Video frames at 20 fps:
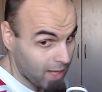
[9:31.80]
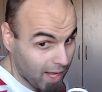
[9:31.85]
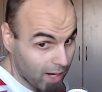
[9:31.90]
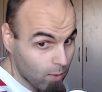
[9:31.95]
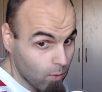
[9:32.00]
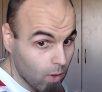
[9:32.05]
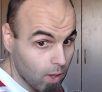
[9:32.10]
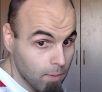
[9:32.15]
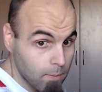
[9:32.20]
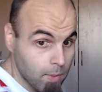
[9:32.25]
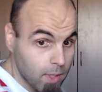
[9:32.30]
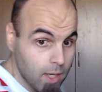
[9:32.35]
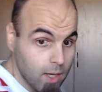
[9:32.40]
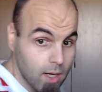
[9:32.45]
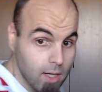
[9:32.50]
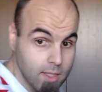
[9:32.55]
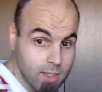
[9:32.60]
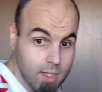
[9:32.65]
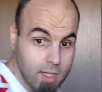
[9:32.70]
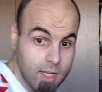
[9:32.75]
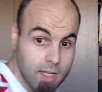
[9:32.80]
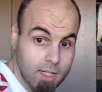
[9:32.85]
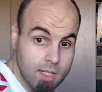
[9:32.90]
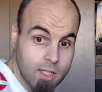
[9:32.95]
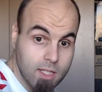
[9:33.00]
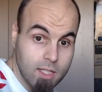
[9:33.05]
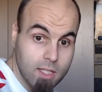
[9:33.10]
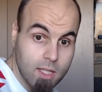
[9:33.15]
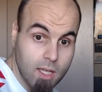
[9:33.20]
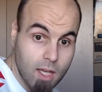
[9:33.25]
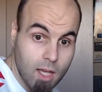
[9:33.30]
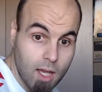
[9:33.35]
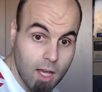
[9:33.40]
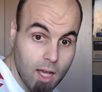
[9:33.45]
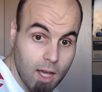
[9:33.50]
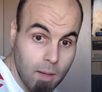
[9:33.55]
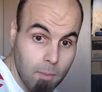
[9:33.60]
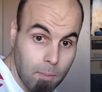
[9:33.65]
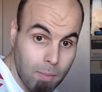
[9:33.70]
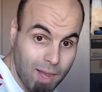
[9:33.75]
one because it's
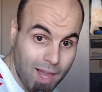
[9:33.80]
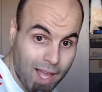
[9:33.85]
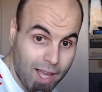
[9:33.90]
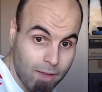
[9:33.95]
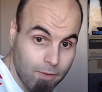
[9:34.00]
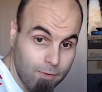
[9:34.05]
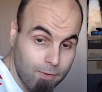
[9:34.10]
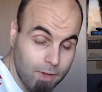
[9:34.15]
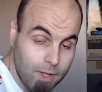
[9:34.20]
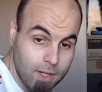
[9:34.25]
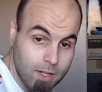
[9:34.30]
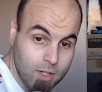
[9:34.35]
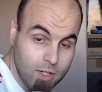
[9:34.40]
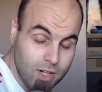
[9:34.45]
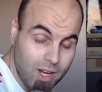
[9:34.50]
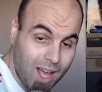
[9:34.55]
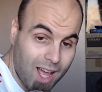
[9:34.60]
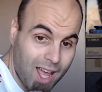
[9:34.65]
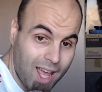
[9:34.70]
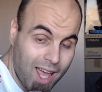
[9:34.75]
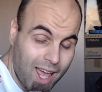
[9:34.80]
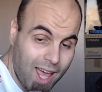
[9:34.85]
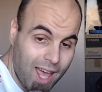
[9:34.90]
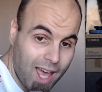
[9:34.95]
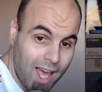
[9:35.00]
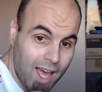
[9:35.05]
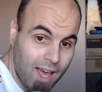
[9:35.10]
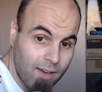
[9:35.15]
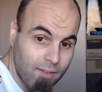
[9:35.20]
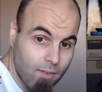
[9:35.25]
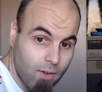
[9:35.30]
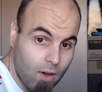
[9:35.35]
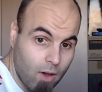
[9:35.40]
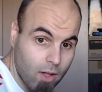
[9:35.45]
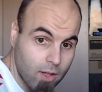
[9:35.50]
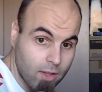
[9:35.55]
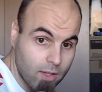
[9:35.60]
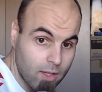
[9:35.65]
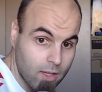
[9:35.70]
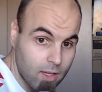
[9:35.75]
a black finish I have
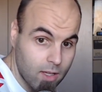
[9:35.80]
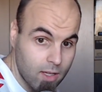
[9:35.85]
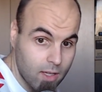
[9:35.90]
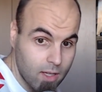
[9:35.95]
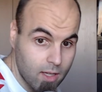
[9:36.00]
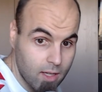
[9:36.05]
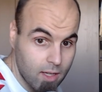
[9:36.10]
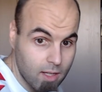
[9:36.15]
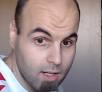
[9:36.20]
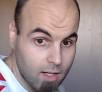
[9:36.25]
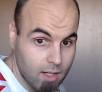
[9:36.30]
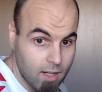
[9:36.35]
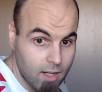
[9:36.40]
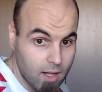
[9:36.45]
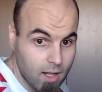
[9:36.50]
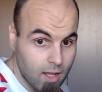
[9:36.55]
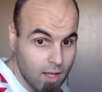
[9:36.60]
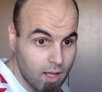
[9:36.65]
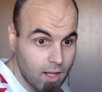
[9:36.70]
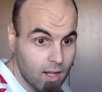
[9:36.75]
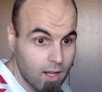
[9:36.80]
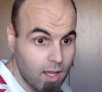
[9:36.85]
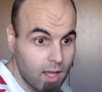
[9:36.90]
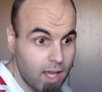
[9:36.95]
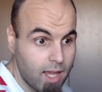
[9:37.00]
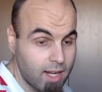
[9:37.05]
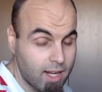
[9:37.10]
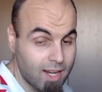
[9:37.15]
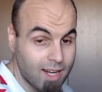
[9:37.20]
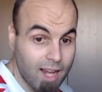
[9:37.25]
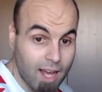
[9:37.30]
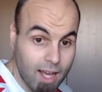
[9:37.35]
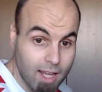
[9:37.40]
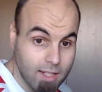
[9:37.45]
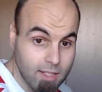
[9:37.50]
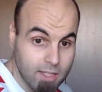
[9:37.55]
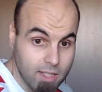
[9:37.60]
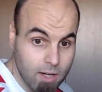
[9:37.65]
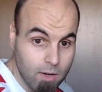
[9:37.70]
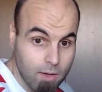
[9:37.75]
on the 89
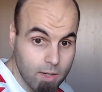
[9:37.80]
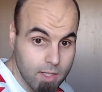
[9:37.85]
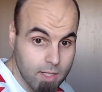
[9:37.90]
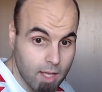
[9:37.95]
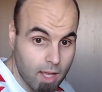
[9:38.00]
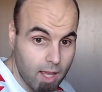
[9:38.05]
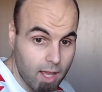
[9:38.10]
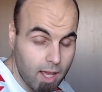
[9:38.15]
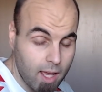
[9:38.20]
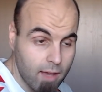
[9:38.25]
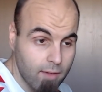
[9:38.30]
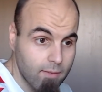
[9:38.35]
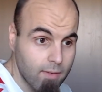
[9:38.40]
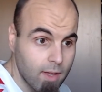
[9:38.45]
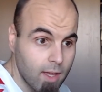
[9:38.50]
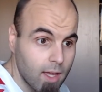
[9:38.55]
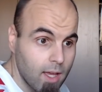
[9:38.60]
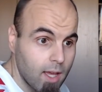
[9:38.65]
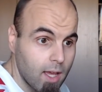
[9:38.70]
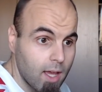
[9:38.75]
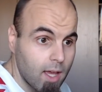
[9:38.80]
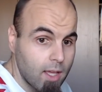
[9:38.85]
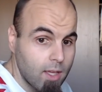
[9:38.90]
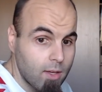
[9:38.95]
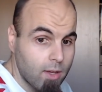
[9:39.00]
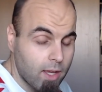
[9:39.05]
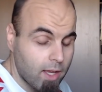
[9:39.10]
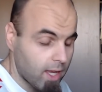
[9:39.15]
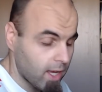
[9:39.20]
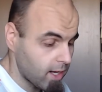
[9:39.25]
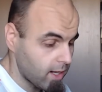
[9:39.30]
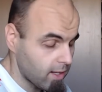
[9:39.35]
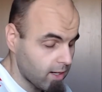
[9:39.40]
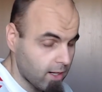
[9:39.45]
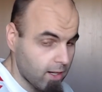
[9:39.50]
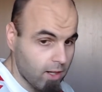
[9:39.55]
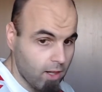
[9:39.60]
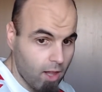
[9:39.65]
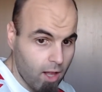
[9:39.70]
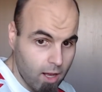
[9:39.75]
series I have. You can get it
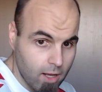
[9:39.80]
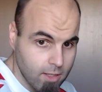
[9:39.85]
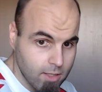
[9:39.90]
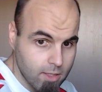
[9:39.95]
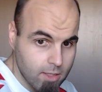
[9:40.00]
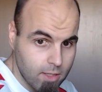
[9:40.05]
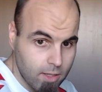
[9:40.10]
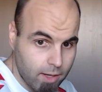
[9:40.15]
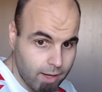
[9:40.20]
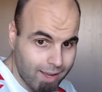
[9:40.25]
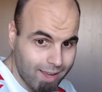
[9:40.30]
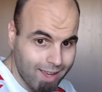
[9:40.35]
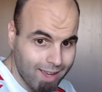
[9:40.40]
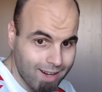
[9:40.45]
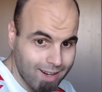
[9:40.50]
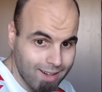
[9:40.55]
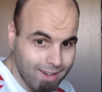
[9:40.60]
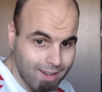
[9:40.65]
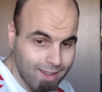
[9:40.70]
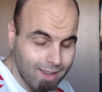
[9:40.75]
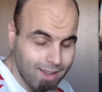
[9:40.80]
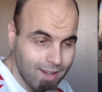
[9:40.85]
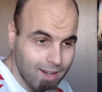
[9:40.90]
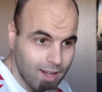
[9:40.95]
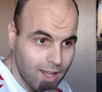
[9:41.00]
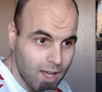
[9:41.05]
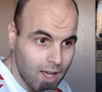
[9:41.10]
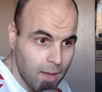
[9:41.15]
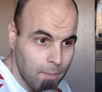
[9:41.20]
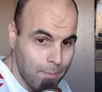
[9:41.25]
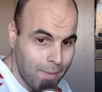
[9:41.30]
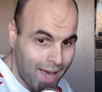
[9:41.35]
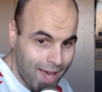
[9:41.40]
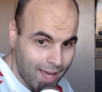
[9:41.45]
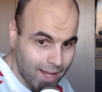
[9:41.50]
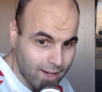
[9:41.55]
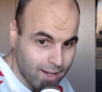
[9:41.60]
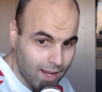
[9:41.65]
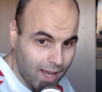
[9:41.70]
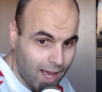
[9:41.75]
in gloss, you can get it in
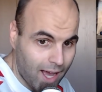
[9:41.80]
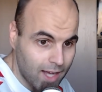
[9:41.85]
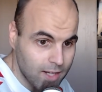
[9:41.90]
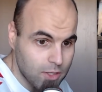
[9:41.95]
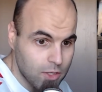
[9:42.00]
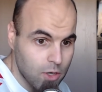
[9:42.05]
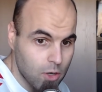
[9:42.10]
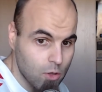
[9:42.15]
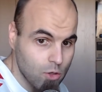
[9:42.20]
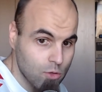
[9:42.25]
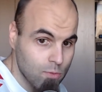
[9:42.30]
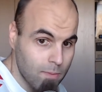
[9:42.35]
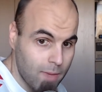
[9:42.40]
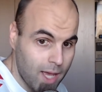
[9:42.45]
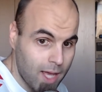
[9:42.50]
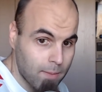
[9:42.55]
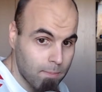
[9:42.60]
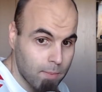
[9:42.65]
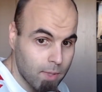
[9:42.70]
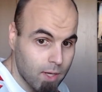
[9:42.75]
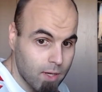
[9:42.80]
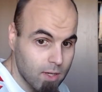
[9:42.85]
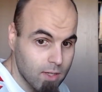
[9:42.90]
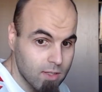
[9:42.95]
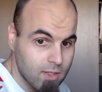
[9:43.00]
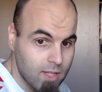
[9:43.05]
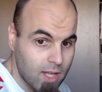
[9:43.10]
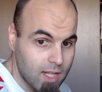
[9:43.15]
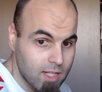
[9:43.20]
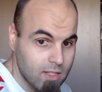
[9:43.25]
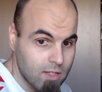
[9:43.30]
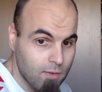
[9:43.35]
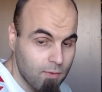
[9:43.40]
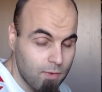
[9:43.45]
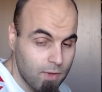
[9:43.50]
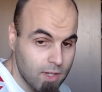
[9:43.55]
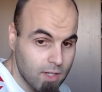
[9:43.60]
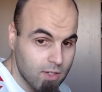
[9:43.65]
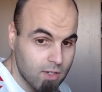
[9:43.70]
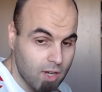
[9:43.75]
matte. I chose matte because that's the
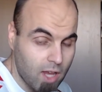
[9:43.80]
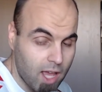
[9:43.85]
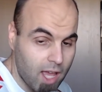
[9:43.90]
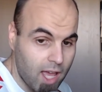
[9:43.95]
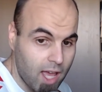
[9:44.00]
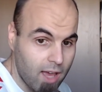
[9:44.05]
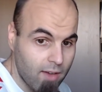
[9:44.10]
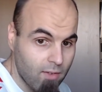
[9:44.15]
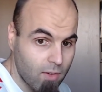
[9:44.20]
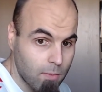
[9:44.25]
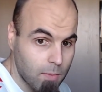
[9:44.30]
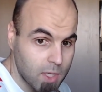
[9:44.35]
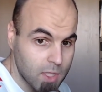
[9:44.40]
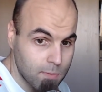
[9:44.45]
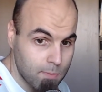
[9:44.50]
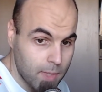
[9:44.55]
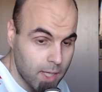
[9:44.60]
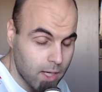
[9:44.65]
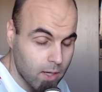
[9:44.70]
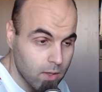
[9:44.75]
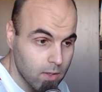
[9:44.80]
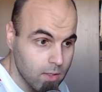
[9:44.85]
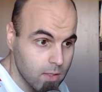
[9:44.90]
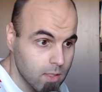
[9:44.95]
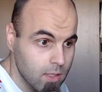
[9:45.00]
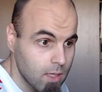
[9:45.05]
finish I have on my speakers.